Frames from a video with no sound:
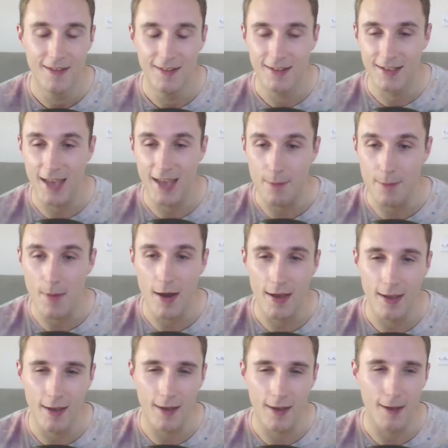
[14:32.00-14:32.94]
getting
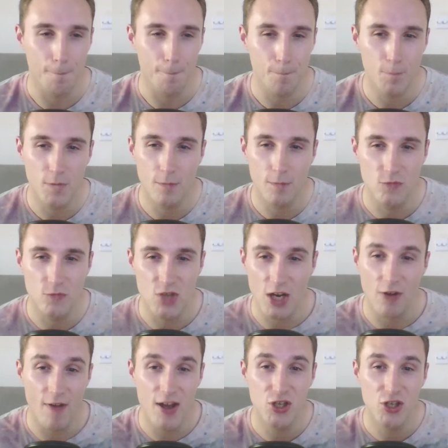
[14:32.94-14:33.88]
my
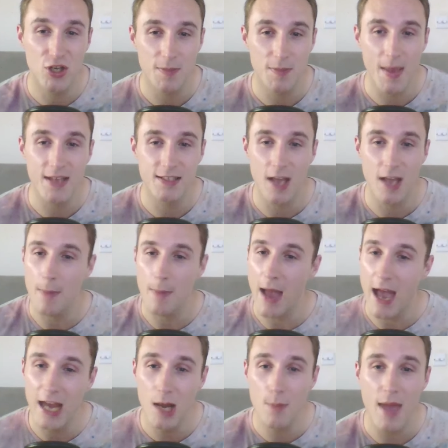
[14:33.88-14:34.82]
generations mixed up,
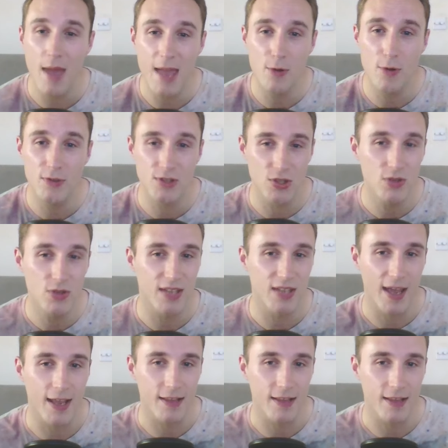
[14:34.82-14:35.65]
and I'm able to take